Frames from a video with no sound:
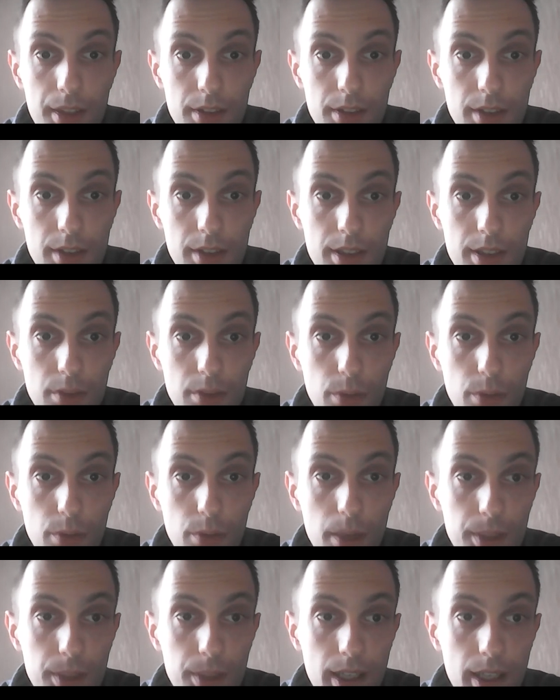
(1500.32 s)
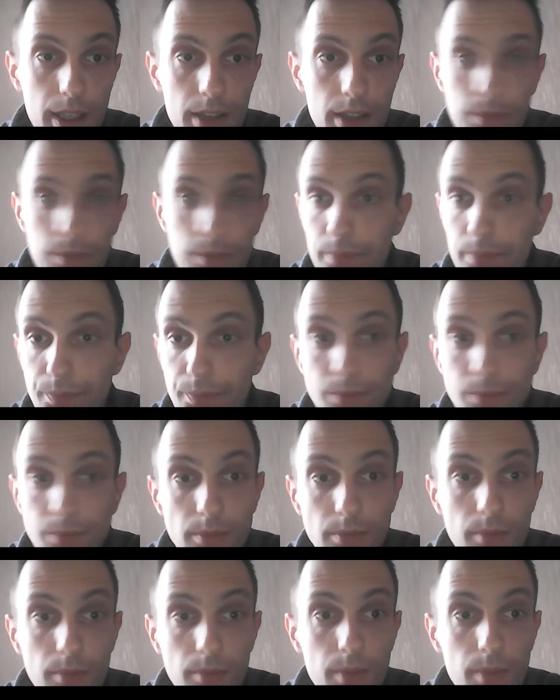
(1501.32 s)
reason, we obtain
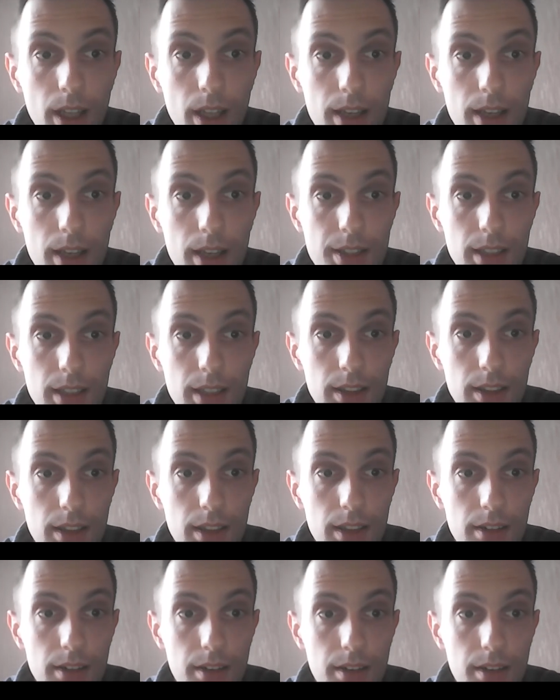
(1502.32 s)
exactly